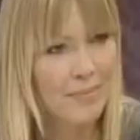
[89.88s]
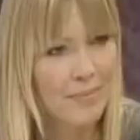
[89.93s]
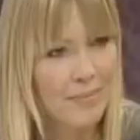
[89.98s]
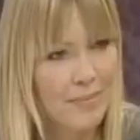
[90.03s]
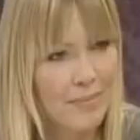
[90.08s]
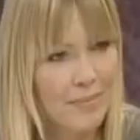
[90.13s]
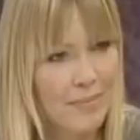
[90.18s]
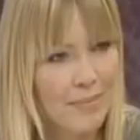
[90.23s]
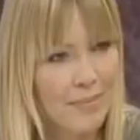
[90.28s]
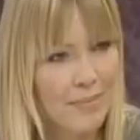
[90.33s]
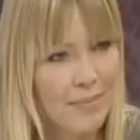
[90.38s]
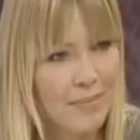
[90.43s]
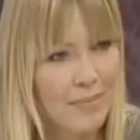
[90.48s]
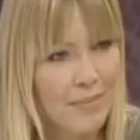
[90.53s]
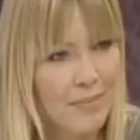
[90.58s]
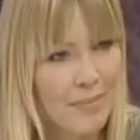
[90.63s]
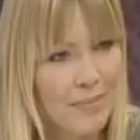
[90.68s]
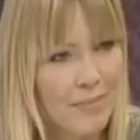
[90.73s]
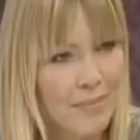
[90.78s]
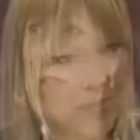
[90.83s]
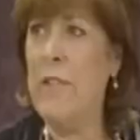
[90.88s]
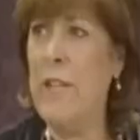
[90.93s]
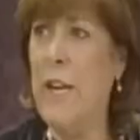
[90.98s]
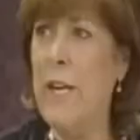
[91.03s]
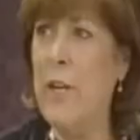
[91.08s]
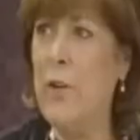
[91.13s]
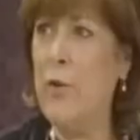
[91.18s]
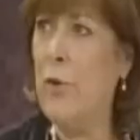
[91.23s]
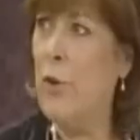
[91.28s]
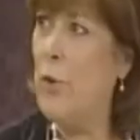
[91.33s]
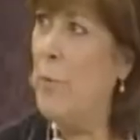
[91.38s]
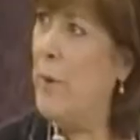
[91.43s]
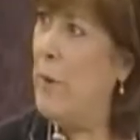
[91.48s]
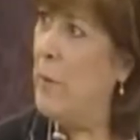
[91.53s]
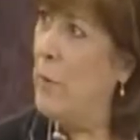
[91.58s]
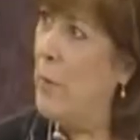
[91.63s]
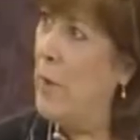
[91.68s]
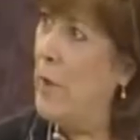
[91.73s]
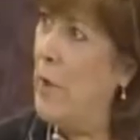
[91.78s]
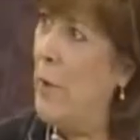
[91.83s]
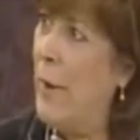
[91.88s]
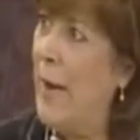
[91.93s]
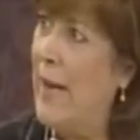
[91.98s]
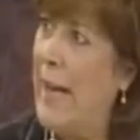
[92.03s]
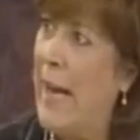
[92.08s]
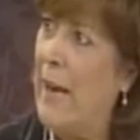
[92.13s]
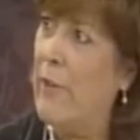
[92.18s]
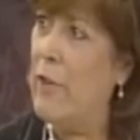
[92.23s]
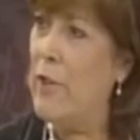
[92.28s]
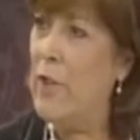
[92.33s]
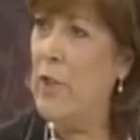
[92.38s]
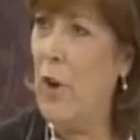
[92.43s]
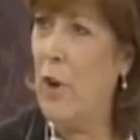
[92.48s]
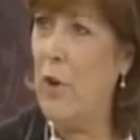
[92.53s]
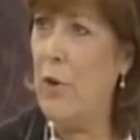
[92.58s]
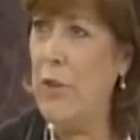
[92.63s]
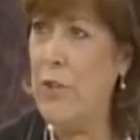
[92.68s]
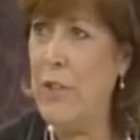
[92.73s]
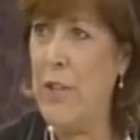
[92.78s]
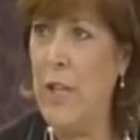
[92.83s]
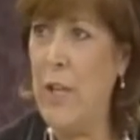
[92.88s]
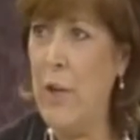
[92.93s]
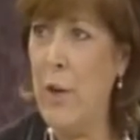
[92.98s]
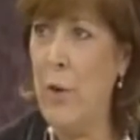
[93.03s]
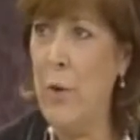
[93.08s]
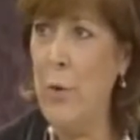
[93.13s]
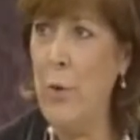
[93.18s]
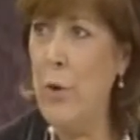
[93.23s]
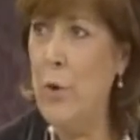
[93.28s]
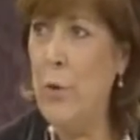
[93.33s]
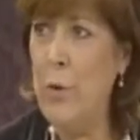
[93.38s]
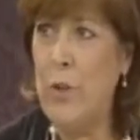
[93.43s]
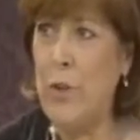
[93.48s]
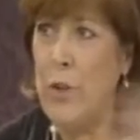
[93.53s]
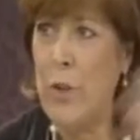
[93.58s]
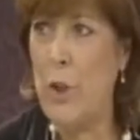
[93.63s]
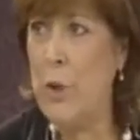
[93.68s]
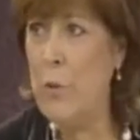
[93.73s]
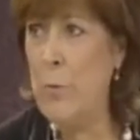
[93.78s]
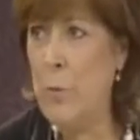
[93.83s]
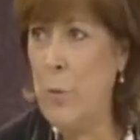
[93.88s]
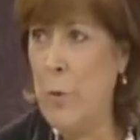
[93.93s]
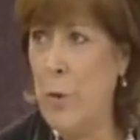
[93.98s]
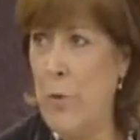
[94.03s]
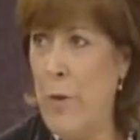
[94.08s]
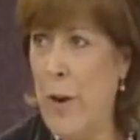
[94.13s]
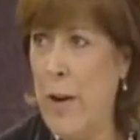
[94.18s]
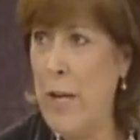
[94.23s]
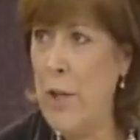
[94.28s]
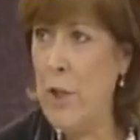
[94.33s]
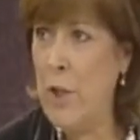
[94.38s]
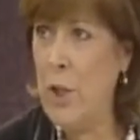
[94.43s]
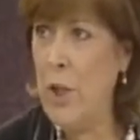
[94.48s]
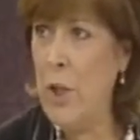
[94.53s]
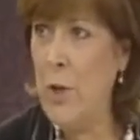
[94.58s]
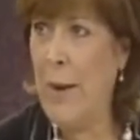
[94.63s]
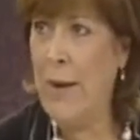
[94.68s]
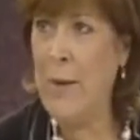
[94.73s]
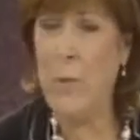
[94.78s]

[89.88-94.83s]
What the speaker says: you know, my parents' age group, you had aristocracy who you assumed were rich, and